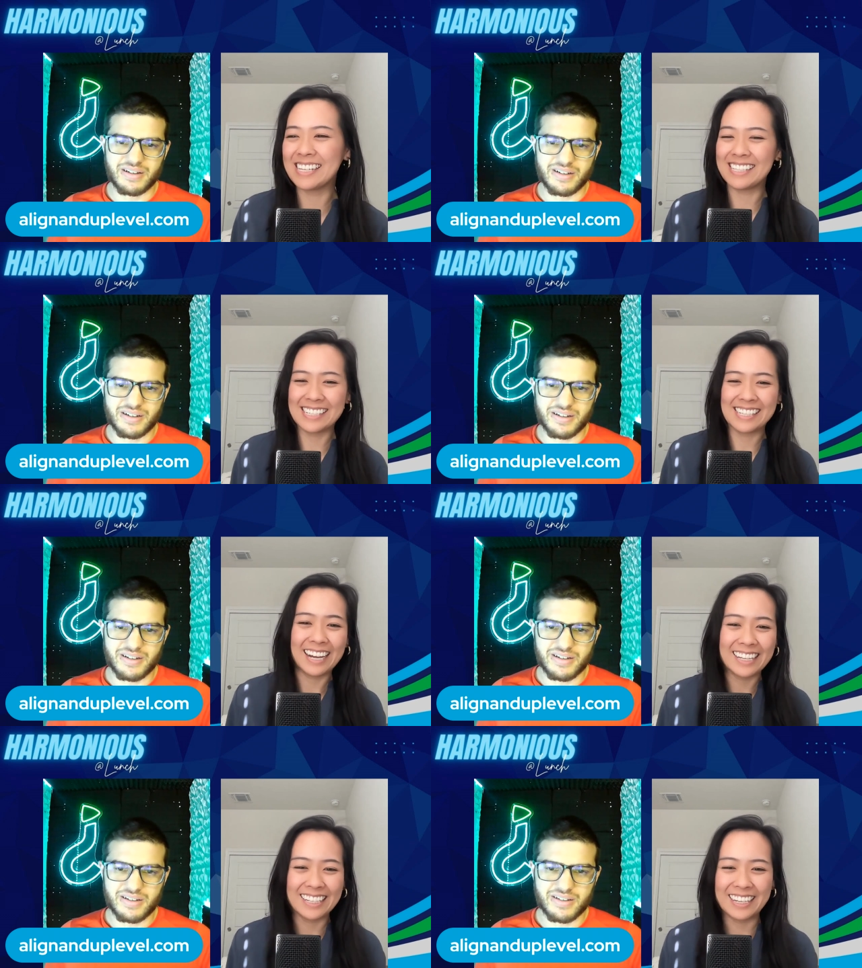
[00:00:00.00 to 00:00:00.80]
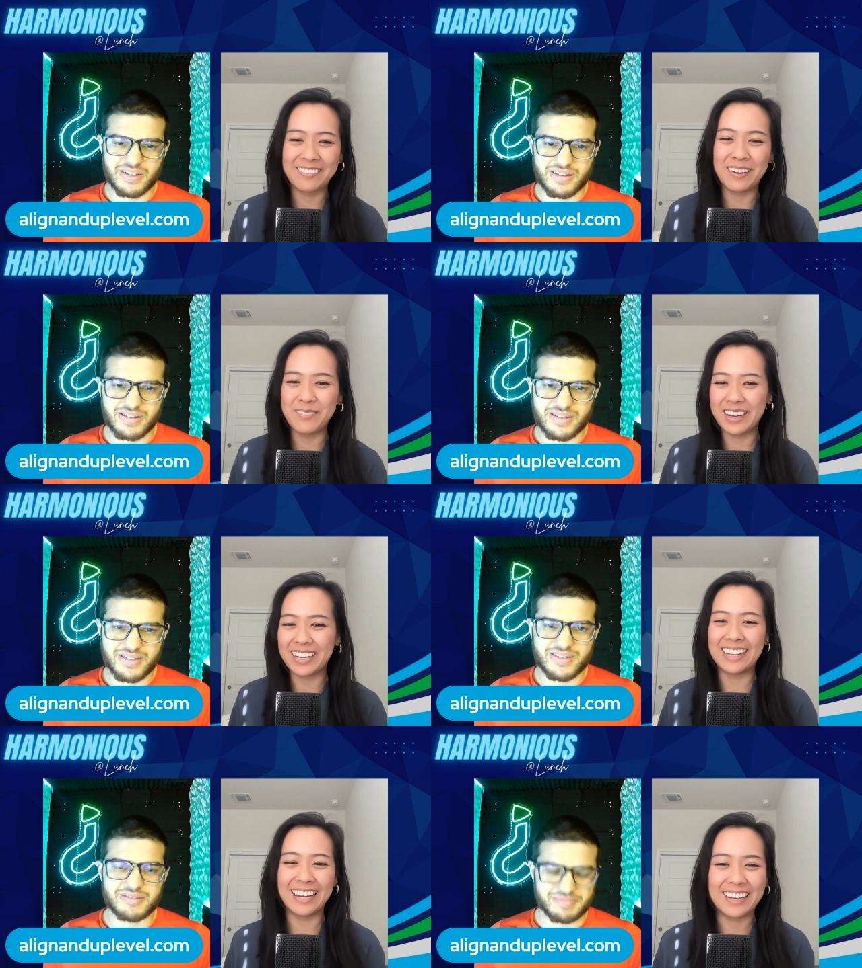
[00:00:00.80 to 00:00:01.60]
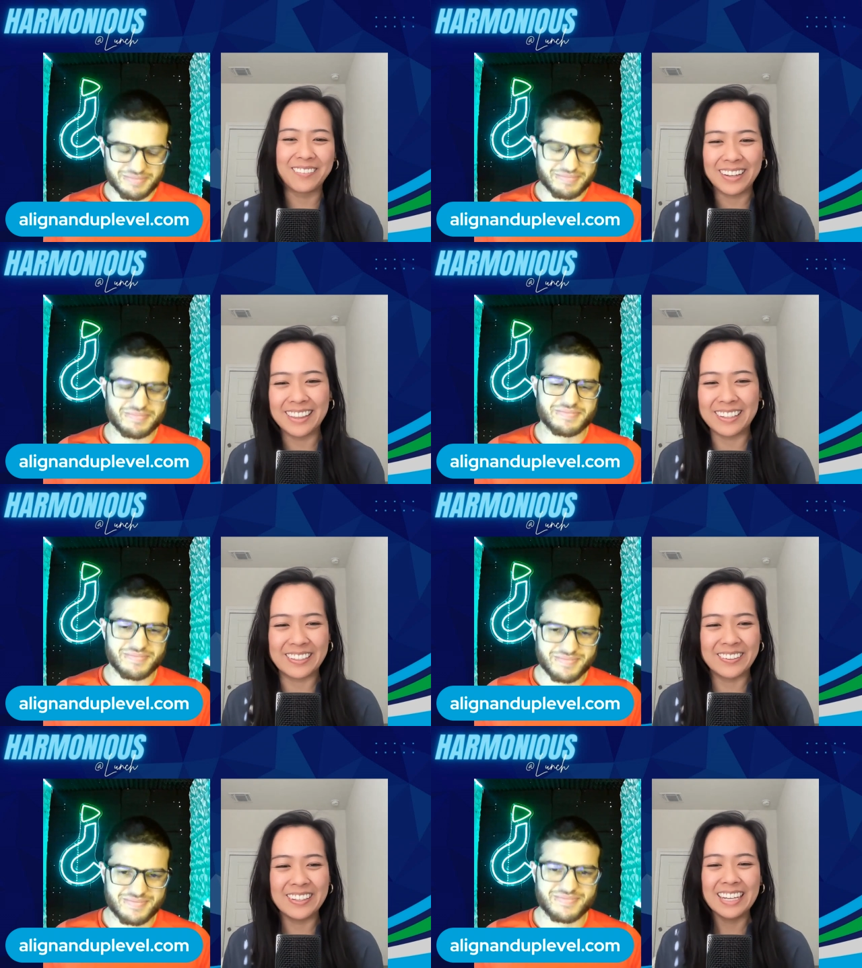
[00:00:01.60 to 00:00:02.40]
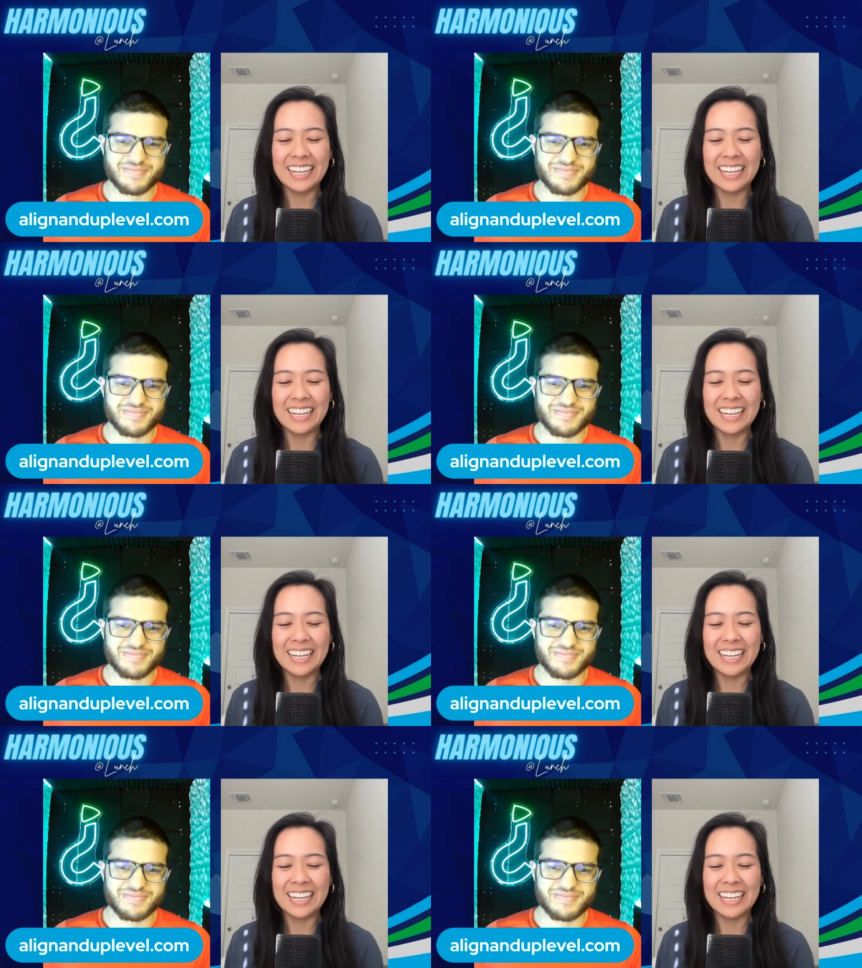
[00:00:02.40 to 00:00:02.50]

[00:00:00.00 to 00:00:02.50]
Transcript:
Speaker 1: exactly what my client went through.